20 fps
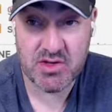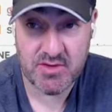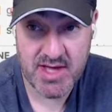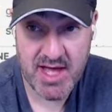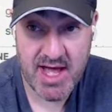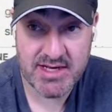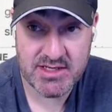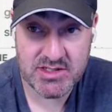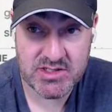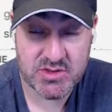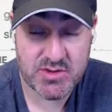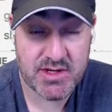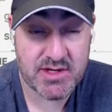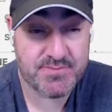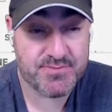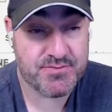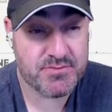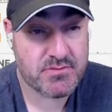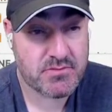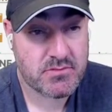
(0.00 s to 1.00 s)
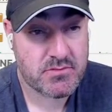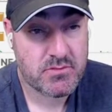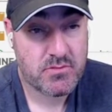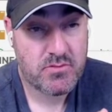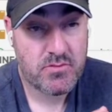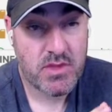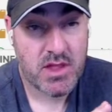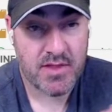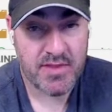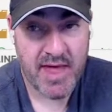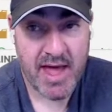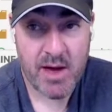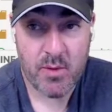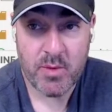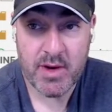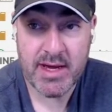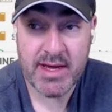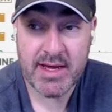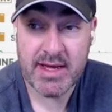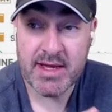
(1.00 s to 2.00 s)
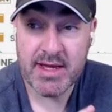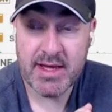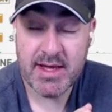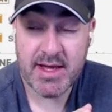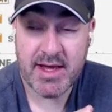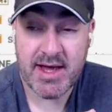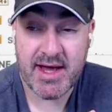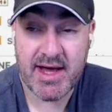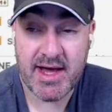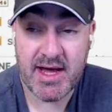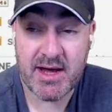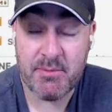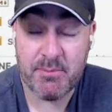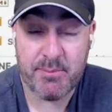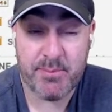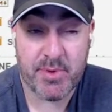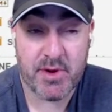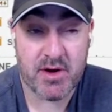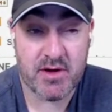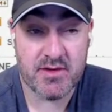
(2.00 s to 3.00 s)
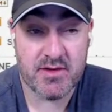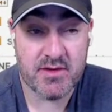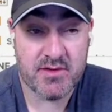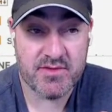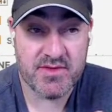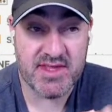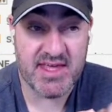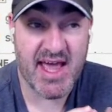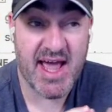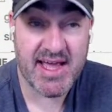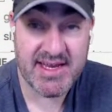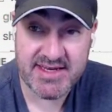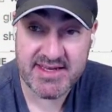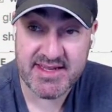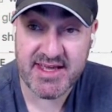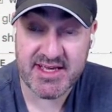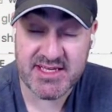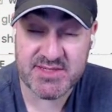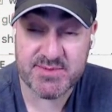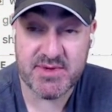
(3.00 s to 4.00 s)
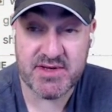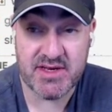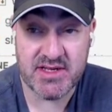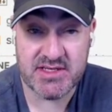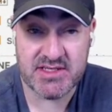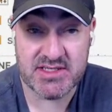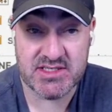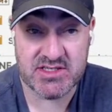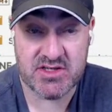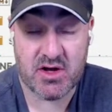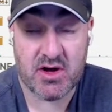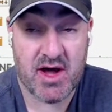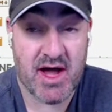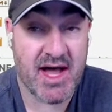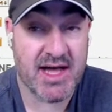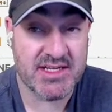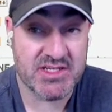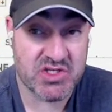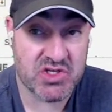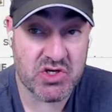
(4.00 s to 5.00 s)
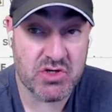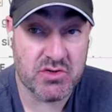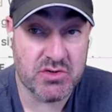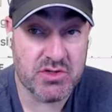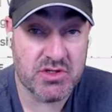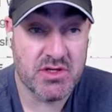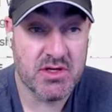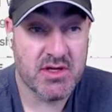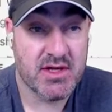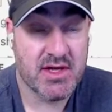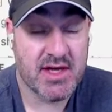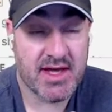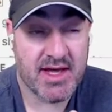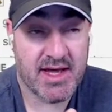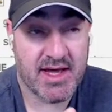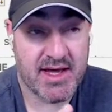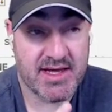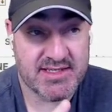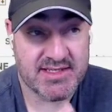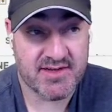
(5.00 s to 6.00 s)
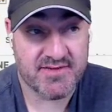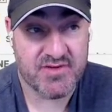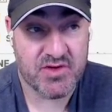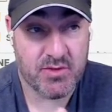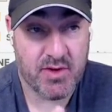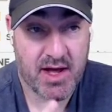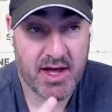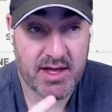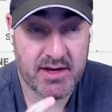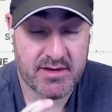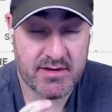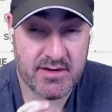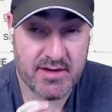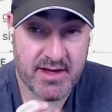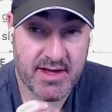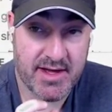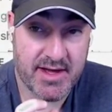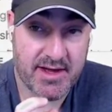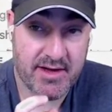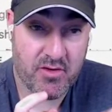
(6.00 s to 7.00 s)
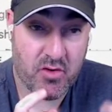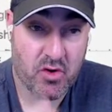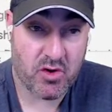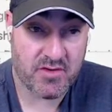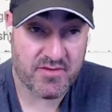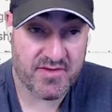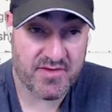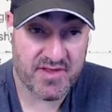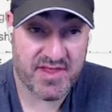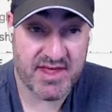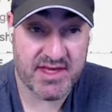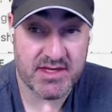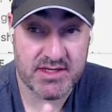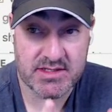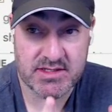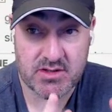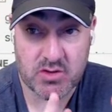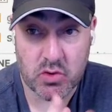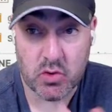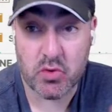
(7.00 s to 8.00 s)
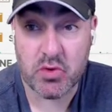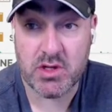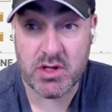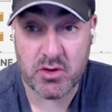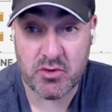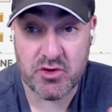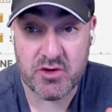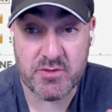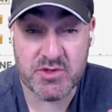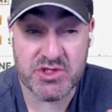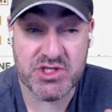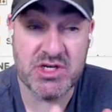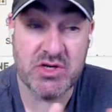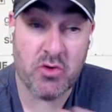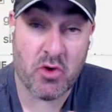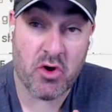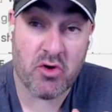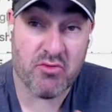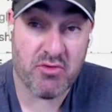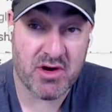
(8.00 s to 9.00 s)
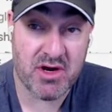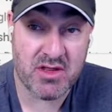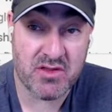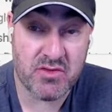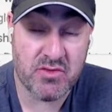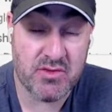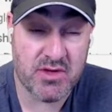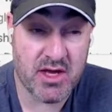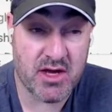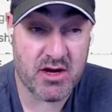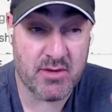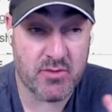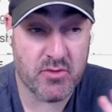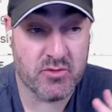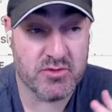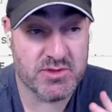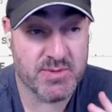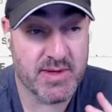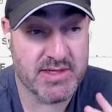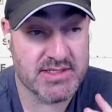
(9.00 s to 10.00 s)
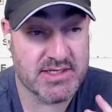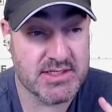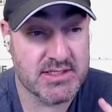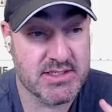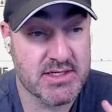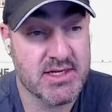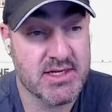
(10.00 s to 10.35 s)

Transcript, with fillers: can't do it that way, but the editing experience is not as good as if you had all of the things locally on your machine or running through GitHub Codespaces.